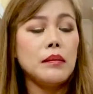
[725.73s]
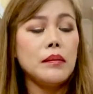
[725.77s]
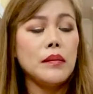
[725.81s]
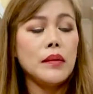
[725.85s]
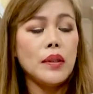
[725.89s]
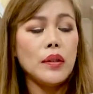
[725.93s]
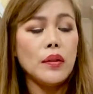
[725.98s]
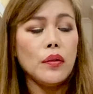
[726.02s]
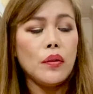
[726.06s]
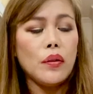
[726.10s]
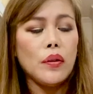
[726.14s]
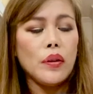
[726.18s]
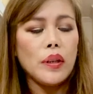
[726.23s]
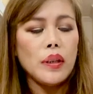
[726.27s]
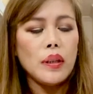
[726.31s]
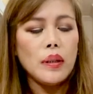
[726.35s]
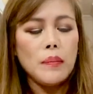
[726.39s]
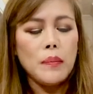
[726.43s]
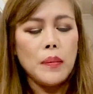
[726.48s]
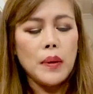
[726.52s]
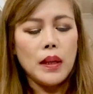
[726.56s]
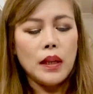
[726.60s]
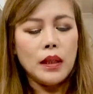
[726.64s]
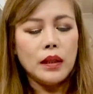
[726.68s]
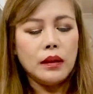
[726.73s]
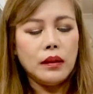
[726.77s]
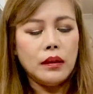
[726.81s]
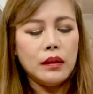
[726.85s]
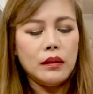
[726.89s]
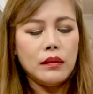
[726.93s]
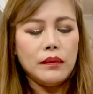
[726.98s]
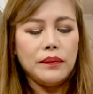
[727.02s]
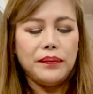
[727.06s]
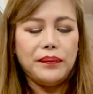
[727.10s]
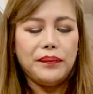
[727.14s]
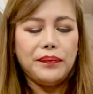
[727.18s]
Dior, but
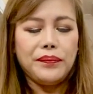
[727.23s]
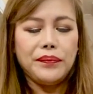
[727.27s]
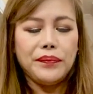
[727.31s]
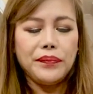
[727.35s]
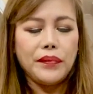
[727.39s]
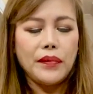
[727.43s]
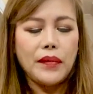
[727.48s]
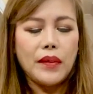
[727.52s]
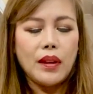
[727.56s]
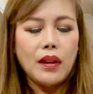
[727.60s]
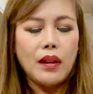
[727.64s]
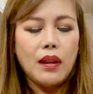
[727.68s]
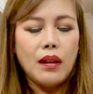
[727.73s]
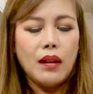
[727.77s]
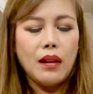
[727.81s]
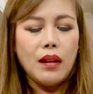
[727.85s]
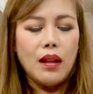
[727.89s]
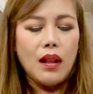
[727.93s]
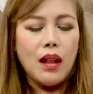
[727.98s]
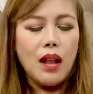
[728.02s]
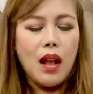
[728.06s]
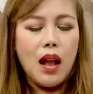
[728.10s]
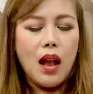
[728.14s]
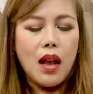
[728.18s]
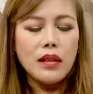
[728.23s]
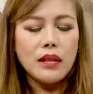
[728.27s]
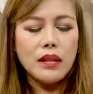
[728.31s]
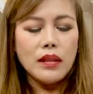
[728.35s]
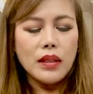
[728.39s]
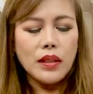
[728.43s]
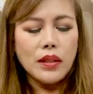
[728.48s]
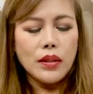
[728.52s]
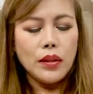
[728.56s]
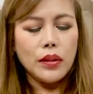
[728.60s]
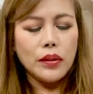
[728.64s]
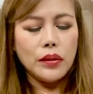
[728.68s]
I
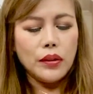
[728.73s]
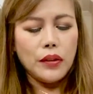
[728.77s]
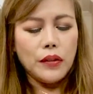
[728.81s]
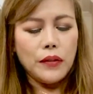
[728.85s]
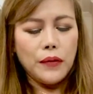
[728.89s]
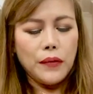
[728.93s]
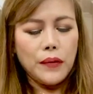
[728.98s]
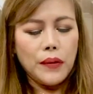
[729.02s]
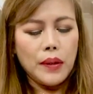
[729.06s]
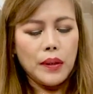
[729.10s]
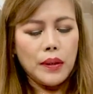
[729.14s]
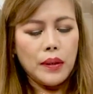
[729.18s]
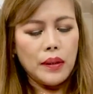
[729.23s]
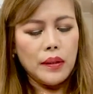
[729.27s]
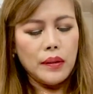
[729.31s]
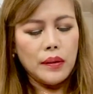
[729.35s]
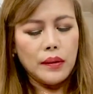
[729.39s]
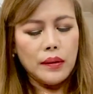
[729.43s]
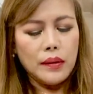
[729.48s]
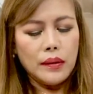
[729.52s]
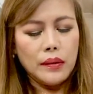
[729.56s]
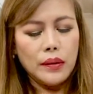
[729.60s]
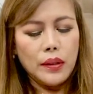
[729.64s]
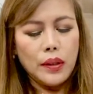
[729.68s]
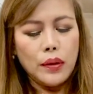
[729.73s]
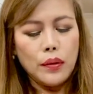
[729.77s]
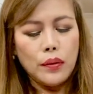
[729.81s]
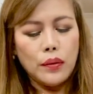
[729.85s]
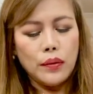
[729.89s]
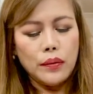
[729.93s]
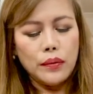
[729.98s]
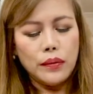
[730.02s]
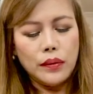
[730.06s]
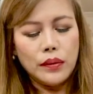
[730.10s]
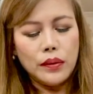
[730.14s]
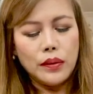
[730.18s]
just thought of you
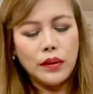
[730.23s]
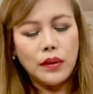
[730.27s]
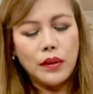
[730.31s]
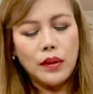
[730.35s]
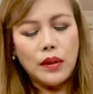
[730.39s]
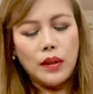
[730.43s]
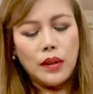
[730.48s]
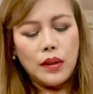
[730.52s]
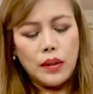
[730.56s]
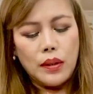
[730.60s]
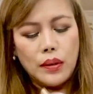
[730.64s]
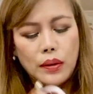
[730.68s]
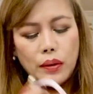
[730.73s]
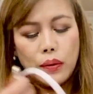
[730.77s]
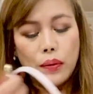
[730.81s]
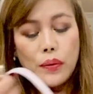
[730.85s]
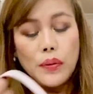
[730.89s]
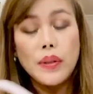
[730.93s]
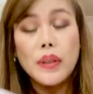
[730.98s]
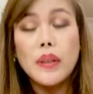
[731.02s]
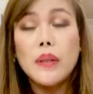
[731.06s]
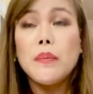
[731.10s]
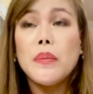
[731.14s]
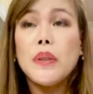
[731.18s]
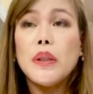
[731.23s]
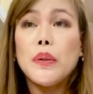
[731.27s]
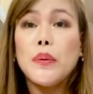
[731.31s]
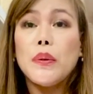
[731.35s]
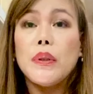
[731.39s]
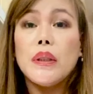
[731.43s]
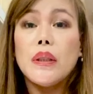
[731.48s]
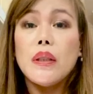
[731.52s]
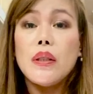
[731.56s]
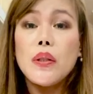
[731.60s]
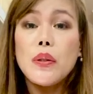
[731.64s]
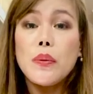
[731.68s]
know, choosing
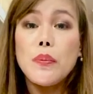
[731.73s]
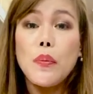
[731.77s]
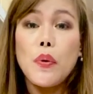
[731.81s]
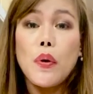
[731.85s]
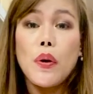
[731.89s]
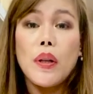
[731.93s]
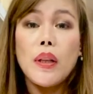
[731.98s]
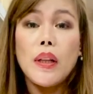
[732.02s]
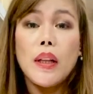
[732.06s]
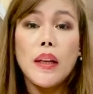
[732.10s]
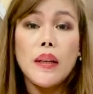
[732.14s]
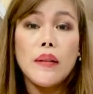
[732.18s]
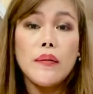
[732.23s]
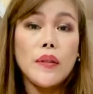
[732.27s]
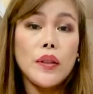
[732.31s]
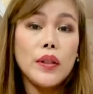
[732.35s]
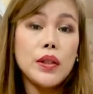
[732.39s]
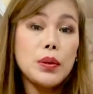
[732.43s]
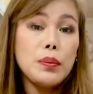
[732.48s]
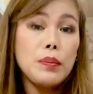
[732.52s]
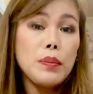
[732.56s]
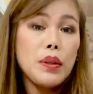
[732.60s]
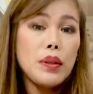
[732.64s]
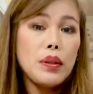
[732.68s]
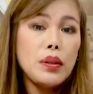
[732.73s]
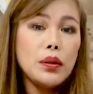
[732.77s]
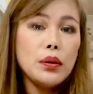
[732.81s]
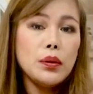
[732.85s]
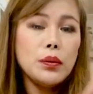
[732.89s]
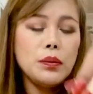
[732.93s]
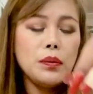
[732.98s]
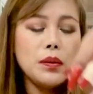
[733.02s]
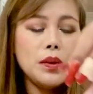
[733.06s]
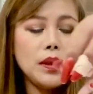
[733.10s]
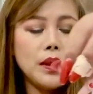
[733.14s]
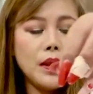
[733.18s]
between the small and this
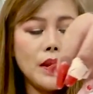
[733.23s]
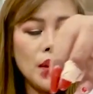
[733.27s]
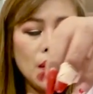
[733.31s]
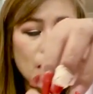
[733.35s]
medium.